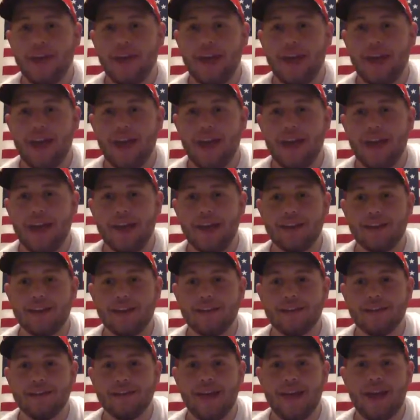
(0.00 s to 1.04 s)
And
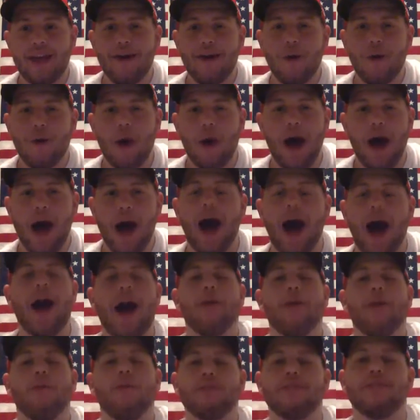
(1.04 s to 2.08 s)
now I
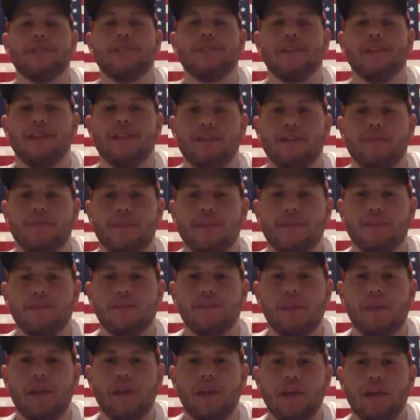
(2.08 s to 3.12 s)
would sit him this
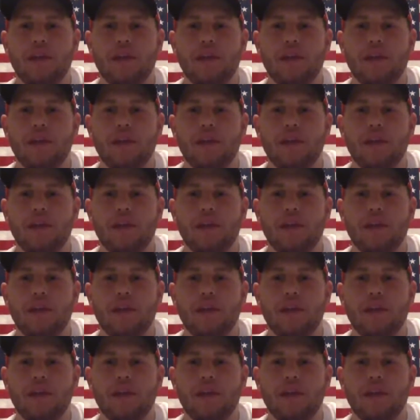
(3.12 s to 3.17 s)
week